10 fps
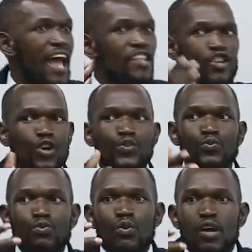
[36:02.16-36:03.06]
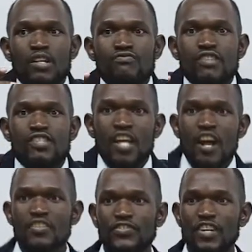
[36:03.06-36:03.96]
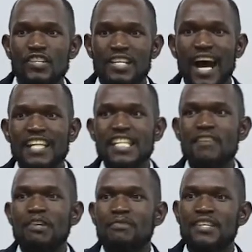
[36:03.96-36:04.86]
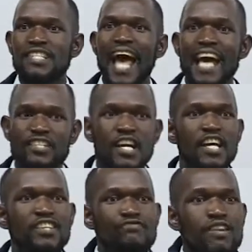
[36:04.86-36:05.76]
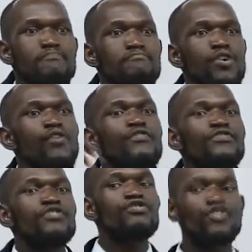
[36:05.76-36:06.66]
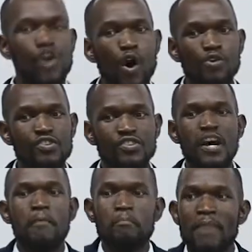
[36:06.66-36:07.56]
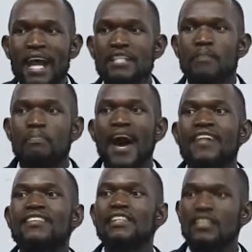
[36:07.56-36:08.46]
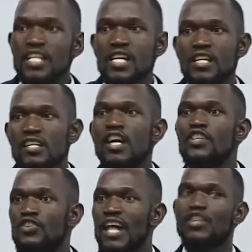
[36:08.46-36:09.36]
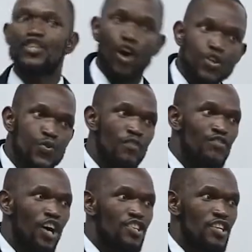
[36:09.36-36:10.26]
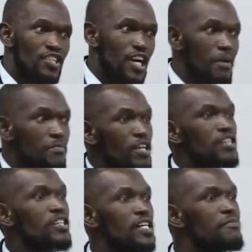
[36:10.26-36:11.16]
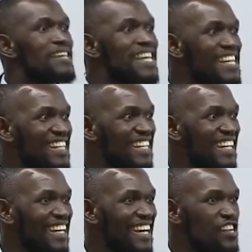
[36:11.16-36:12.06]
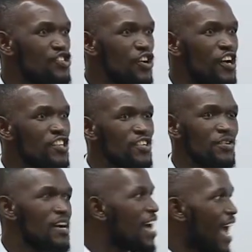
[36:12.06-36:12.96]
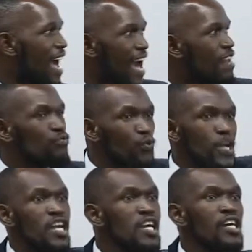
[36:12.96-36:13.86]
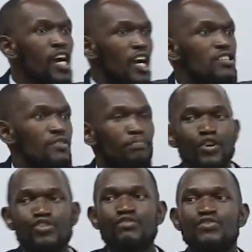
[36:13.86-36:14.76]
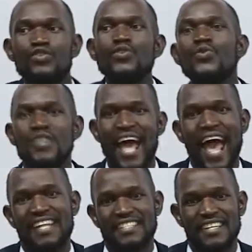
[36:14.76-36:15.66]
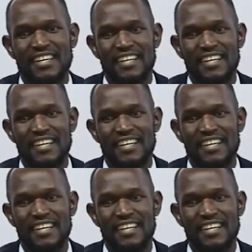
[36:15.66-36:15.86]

And those who are returned first, God gave them the task. remove the stones, make the path clear so that those who have not yet come can come in and join you. And we are supposed to do that.